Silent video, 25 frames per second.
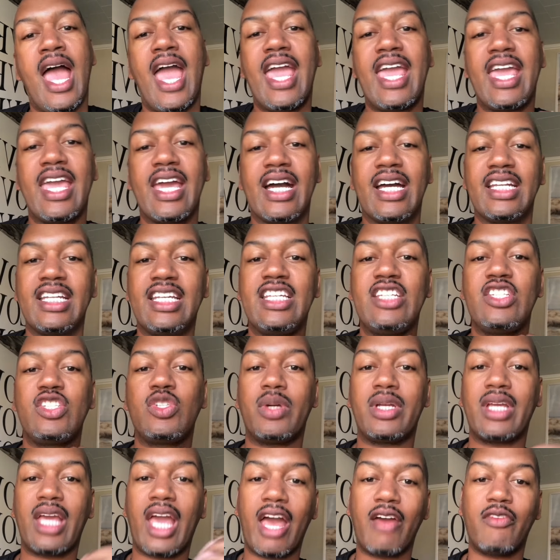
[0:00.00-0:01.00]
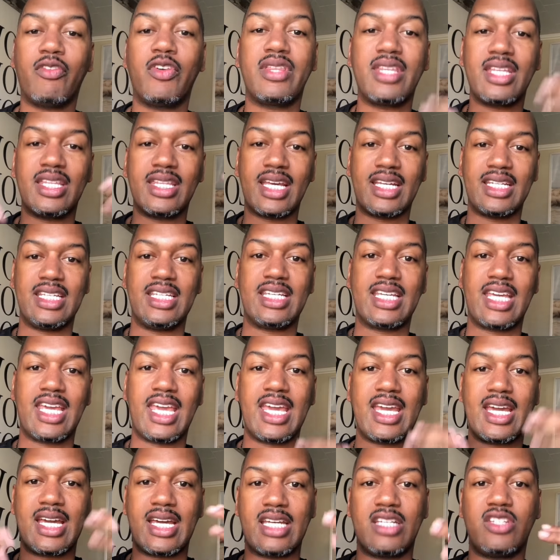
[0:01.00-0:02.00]
and he's doing everything that he
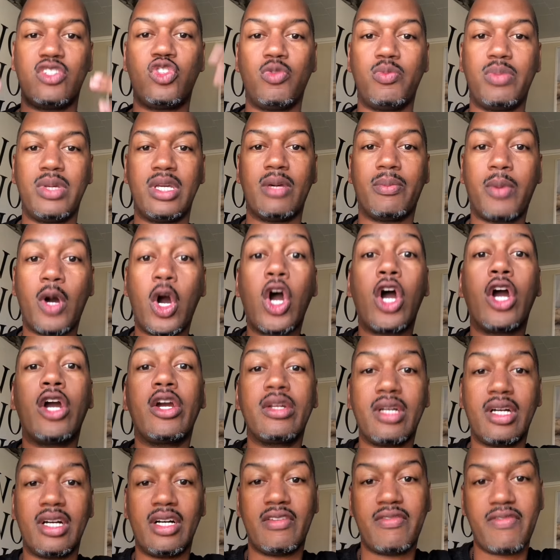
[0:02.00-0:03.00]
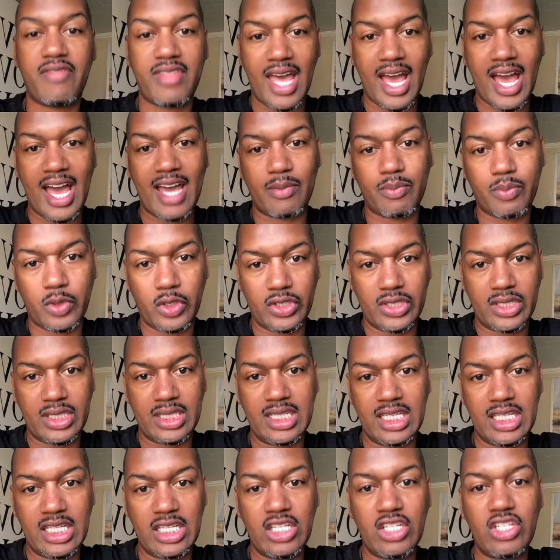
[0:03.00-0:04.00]
can to be a part of that
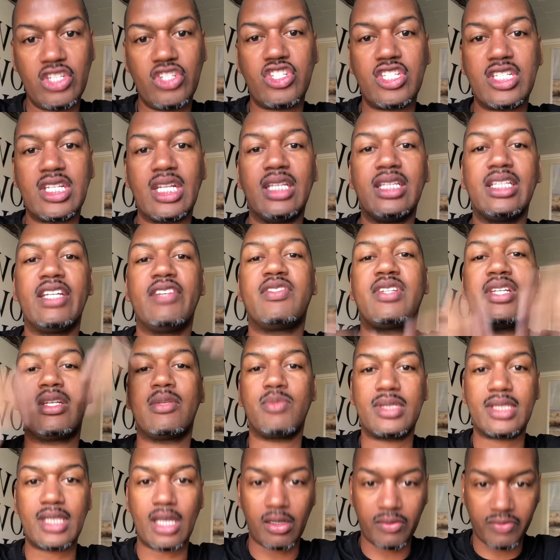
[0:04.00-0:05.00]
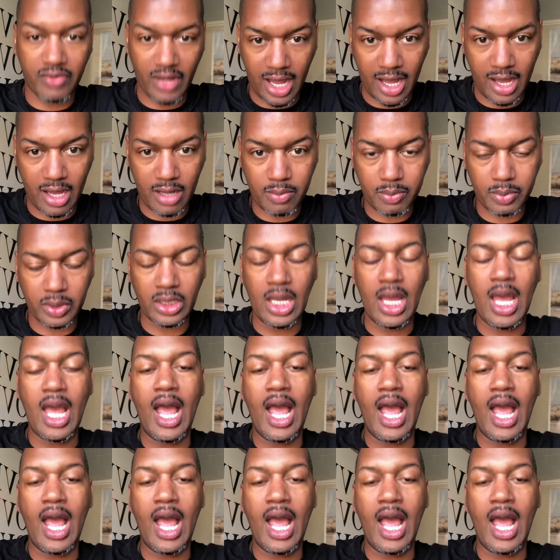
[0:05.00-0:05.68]
prestige to lift himself up.